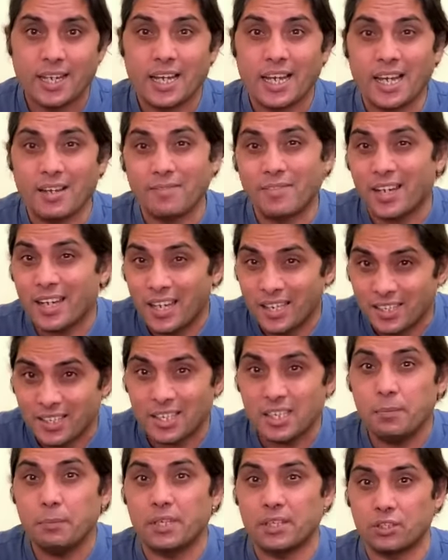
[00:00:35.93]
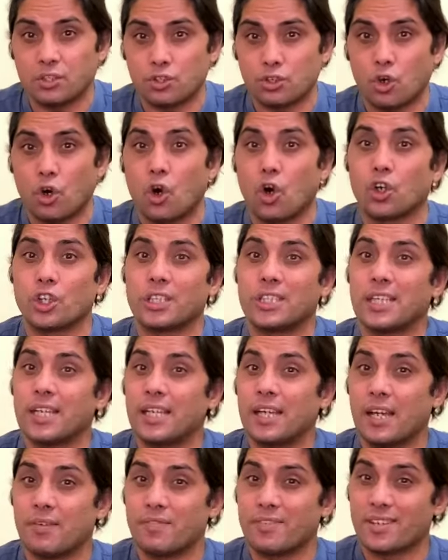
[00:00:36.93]
have agreement or
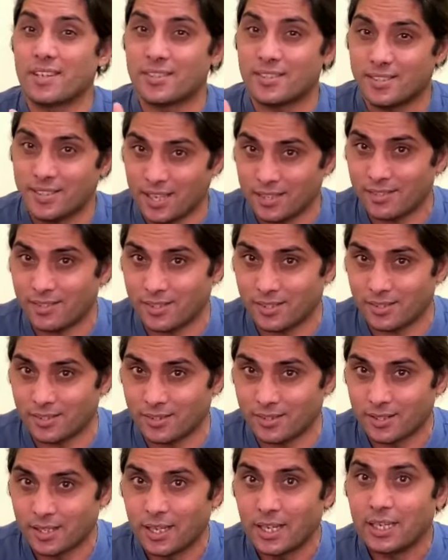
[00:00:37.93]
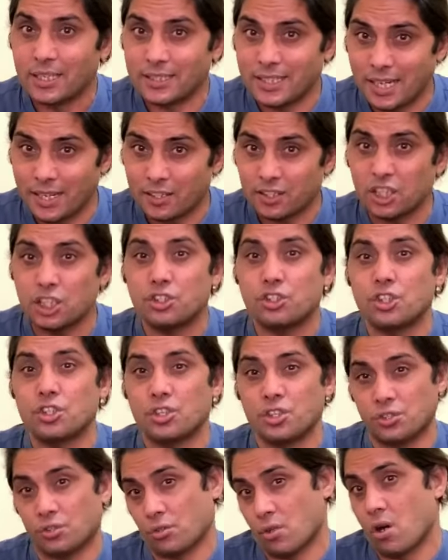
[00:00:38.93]
they have consensus that this
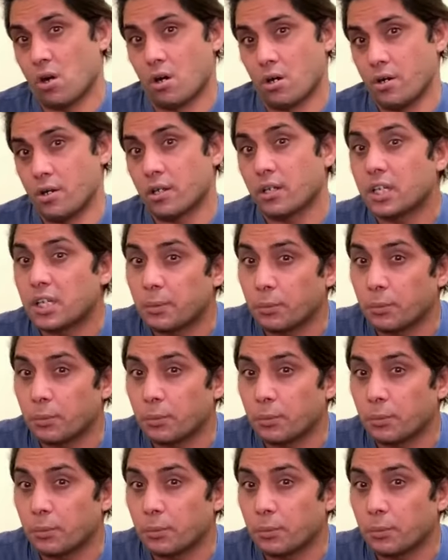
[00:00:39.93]
is called